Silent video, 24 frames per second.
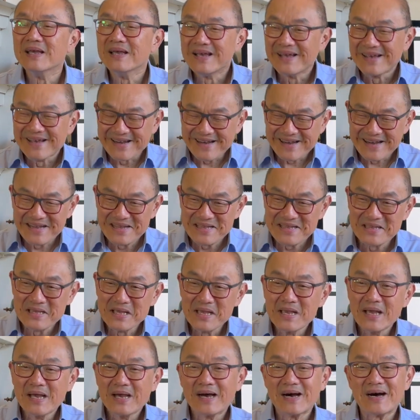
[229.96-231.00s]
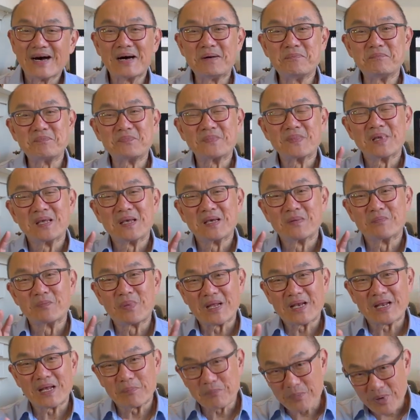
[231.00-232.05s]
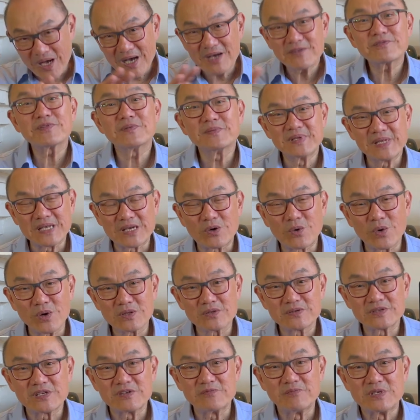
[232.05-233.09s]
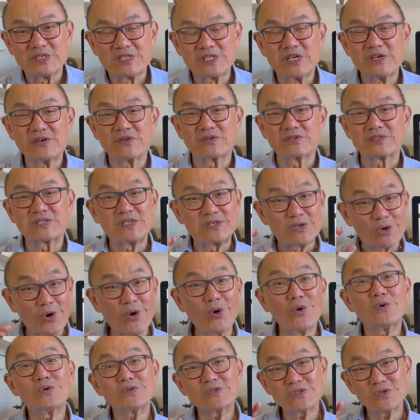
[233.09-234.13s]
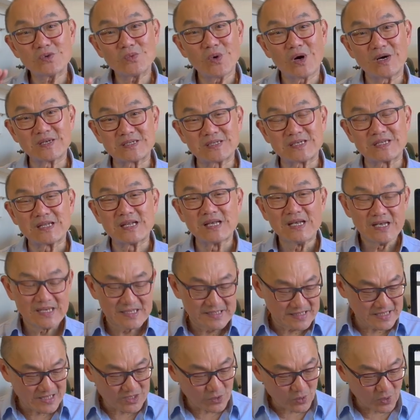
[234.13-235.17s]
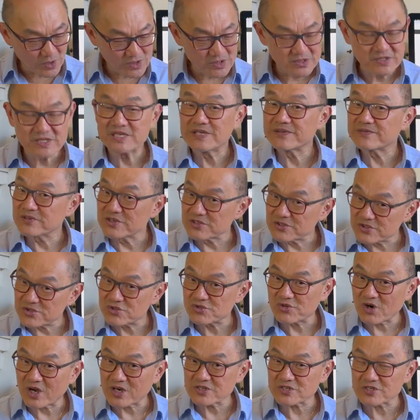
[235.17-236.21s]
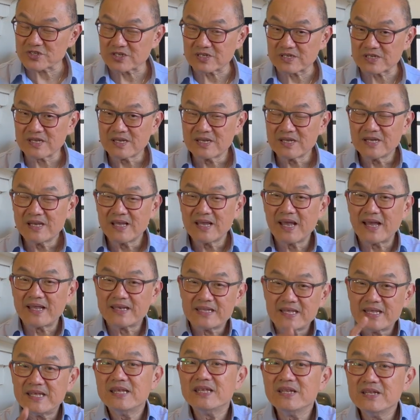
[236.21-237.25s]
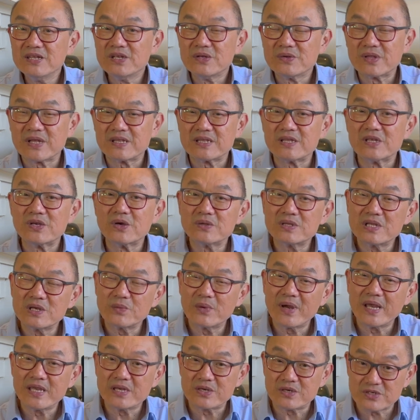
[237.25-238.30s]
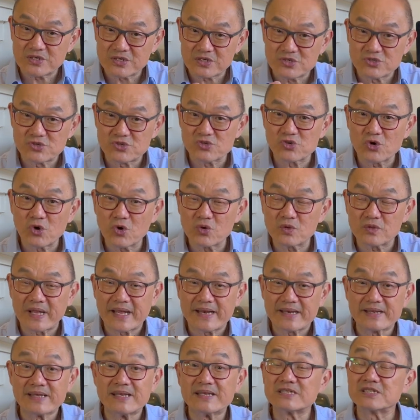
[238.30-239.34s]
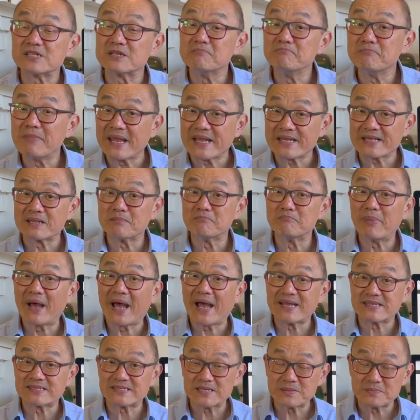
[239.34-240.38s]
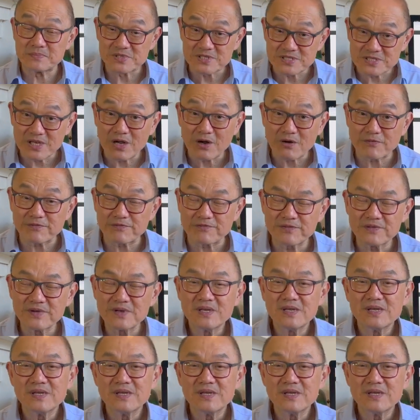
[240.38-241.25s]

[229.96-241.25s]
But apart from the quality of materials, he also wanted the quality of construction. And he knew that the only way he could control that is to make the bags himself.